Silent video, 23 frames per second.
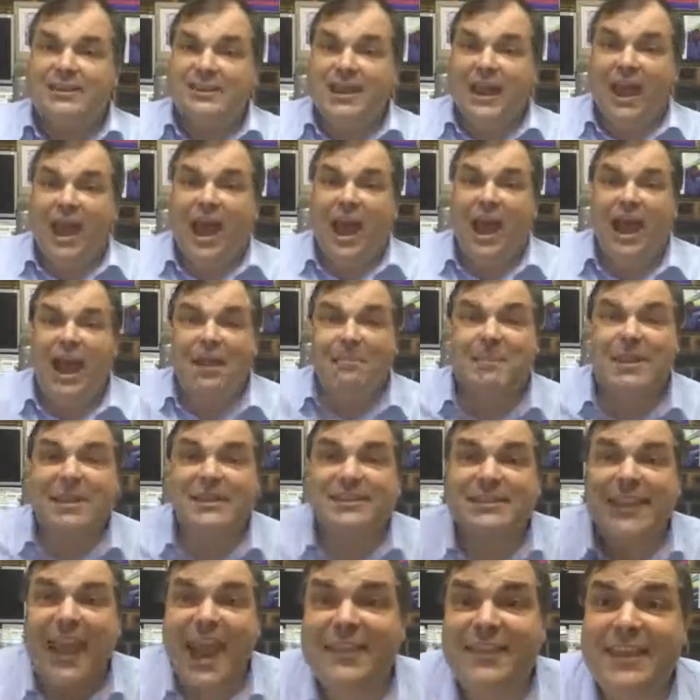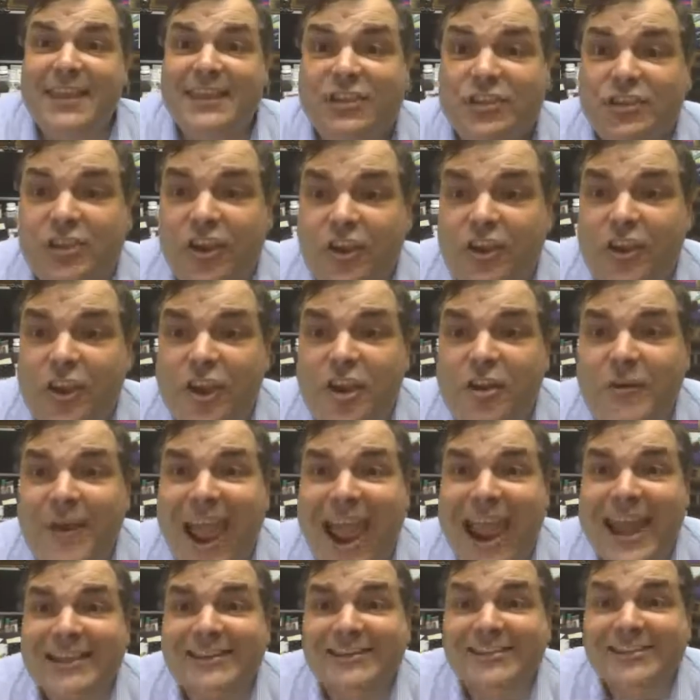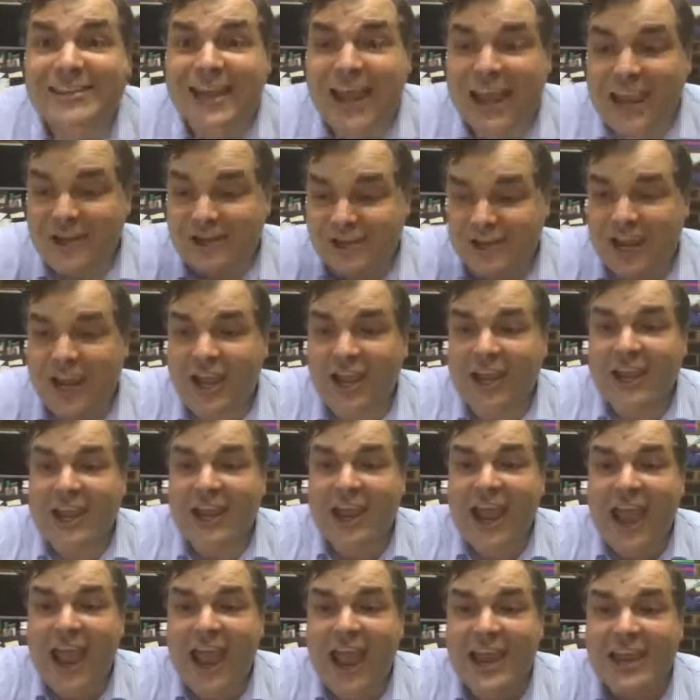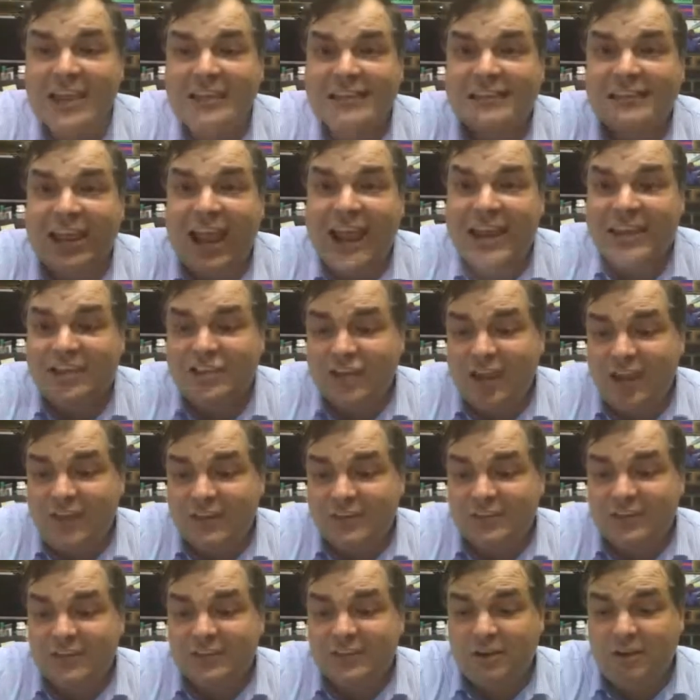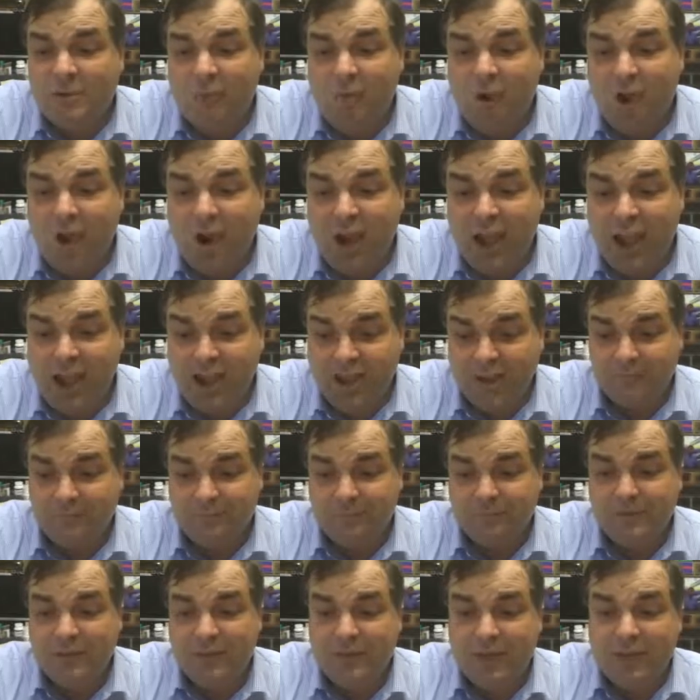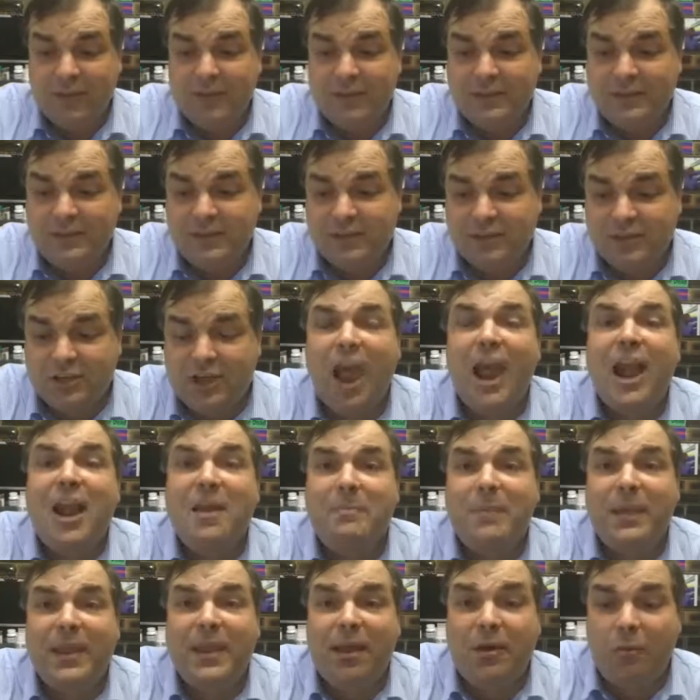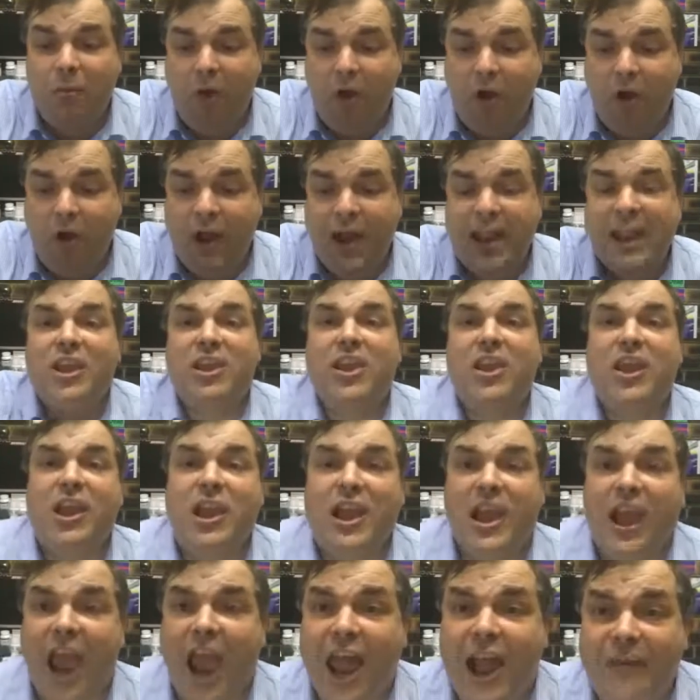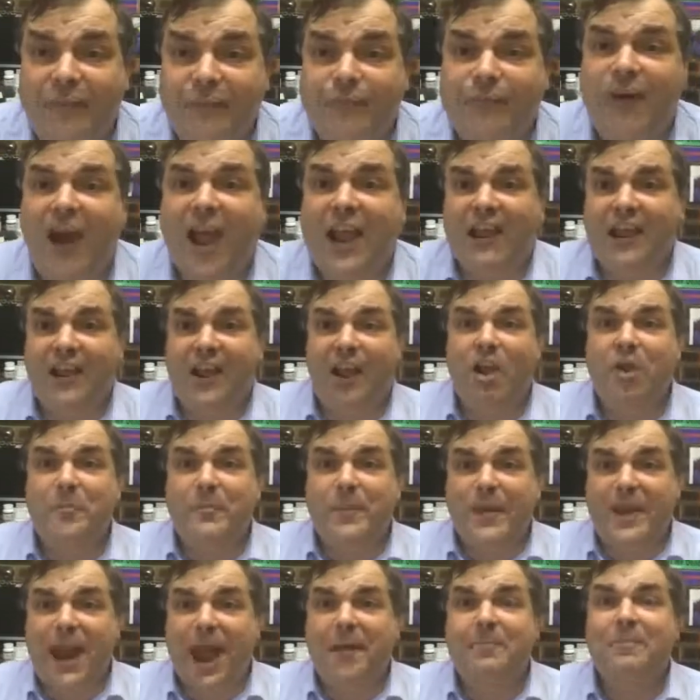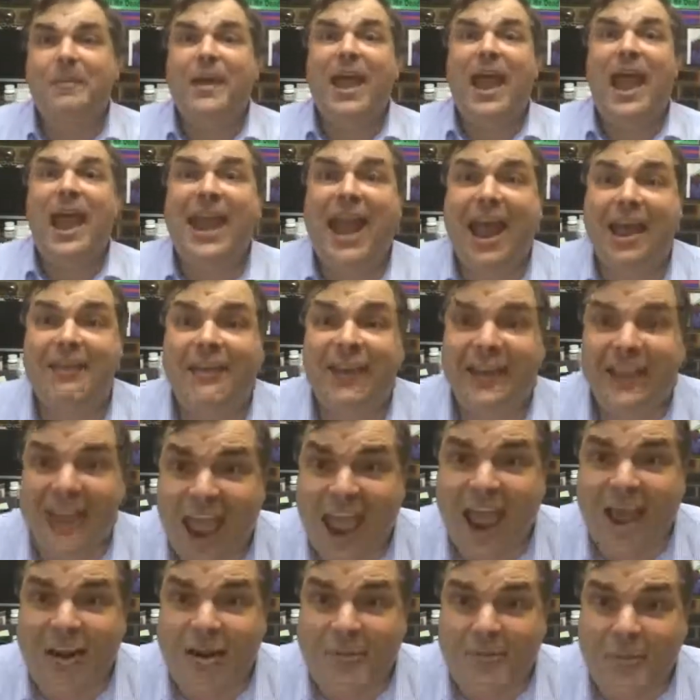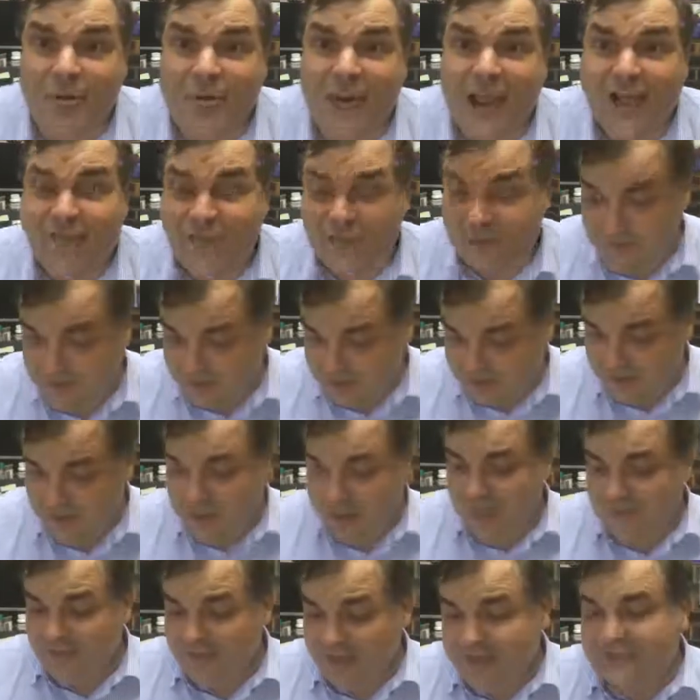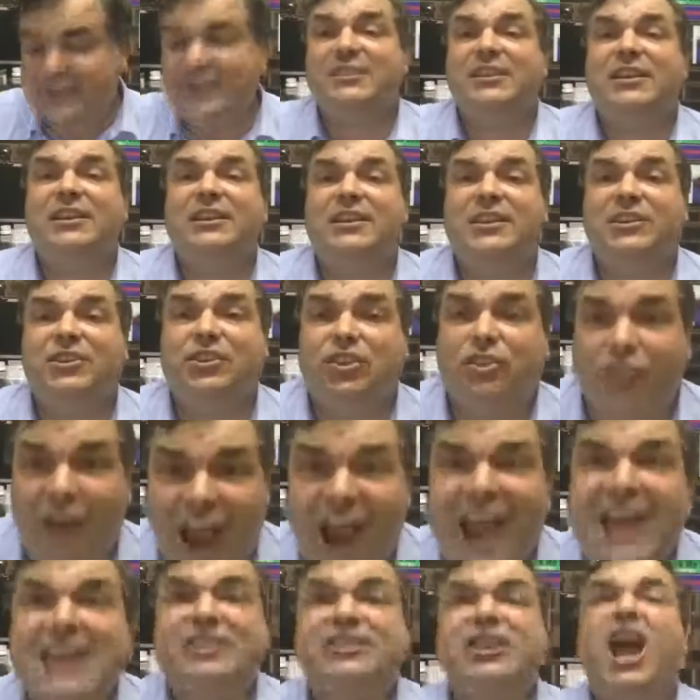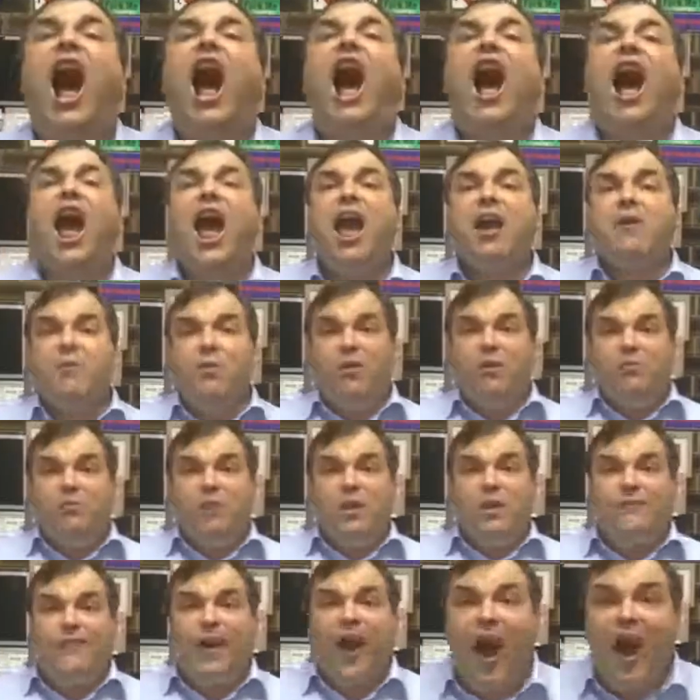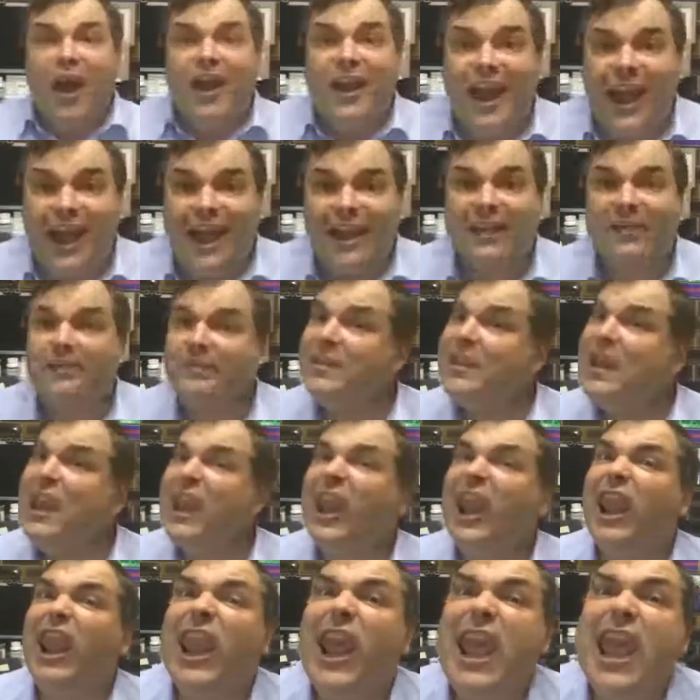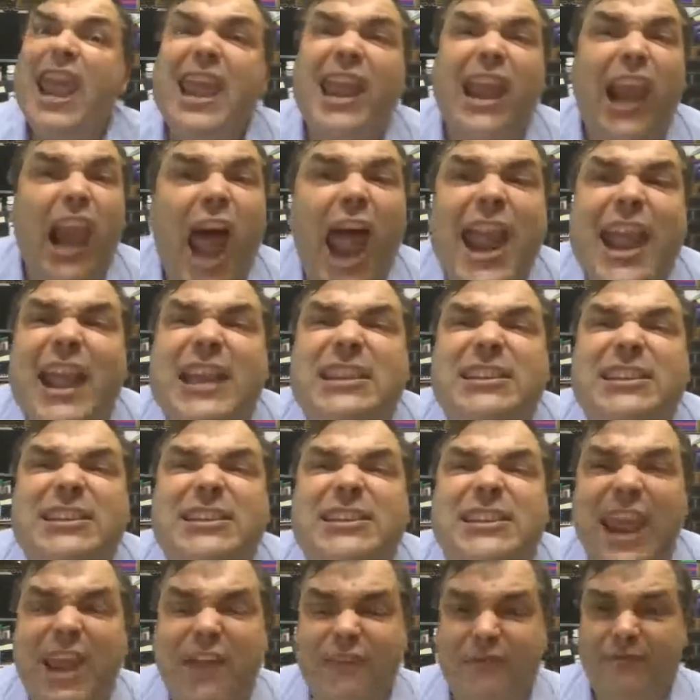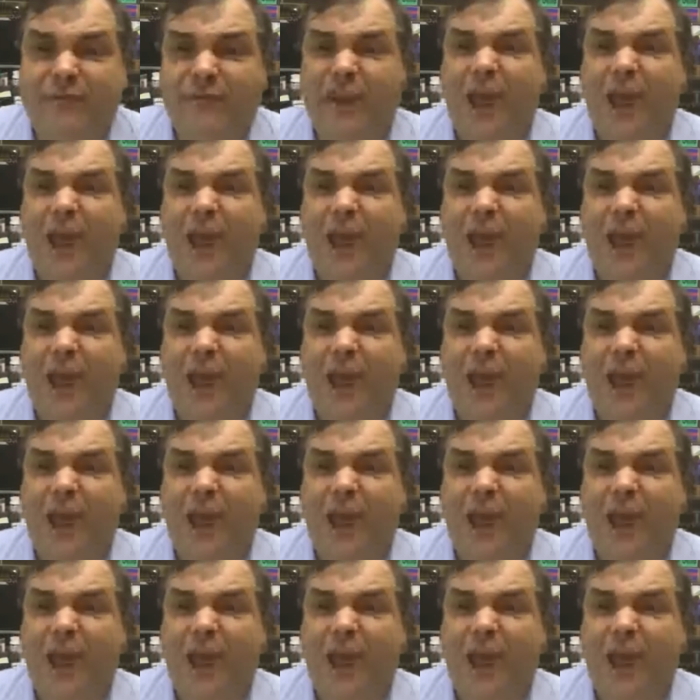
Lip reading: let me say this to you, Anastasia. Anastasia, this is a warning. This has got to be a warning. You got to fucking open up and have accountable government. This is a disgrace. I will, with honor, leak like a sieve.